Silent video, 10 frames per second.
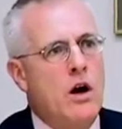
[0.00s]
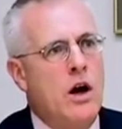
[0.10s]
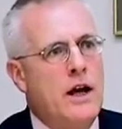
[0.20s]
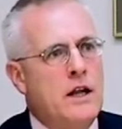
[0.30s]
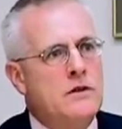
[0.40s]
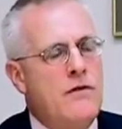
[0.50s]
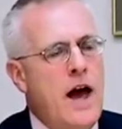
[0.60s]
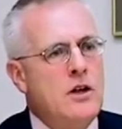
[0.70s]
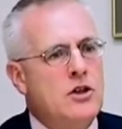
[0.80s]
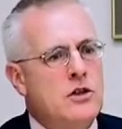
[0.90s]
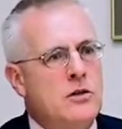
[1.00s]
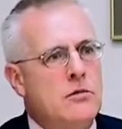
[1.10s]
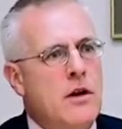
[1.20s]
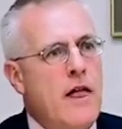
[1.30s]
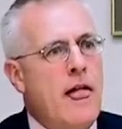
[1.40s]
against fascism,
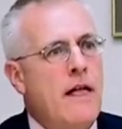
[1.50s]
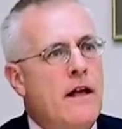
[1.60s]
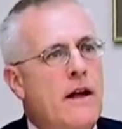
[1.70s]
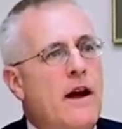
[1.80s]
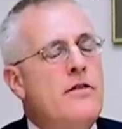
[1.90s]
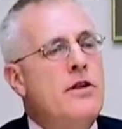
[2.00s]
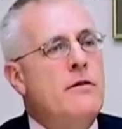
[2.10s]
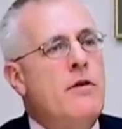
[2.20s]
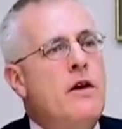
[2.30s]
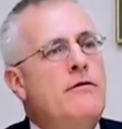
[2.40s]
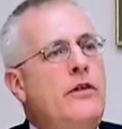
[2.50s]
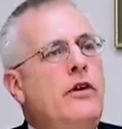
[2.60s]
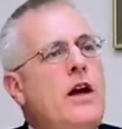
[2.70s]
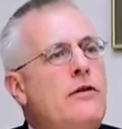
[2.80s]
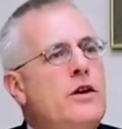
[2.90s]
the
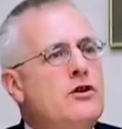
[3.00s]
Philadelphia